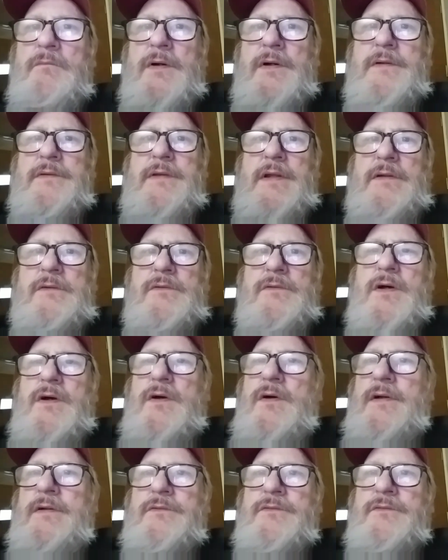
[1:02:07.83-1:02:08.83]
But I don't
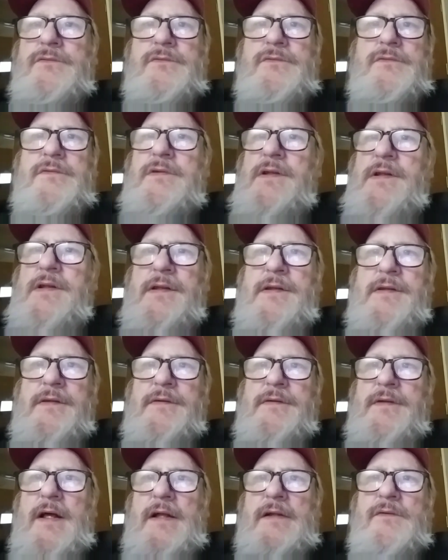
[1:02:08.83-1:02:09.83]
know,
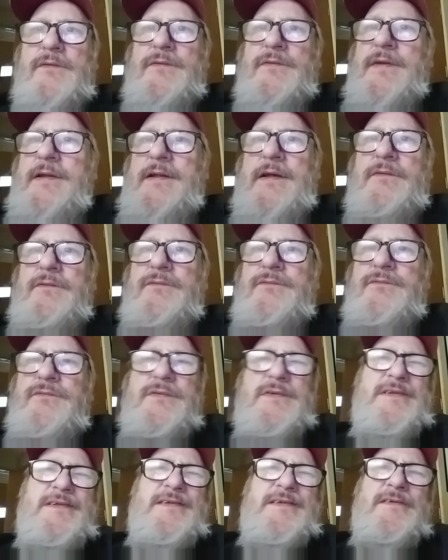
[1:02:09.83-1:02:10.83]
I don't think I
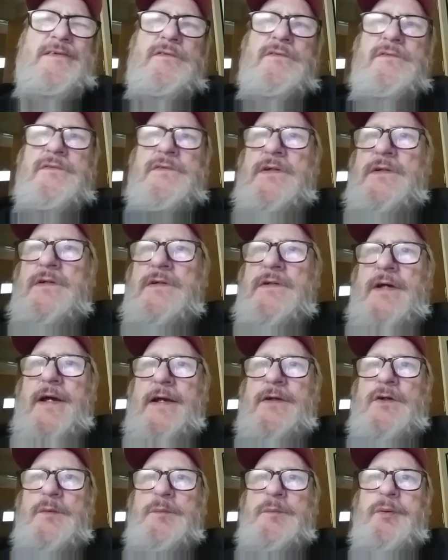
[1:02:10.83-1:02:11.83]

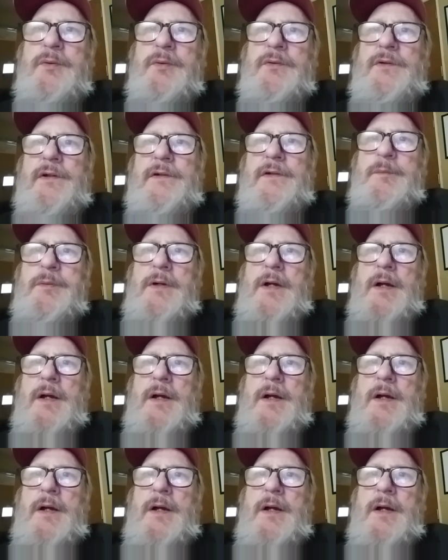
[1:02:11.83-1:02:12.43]
could put it on the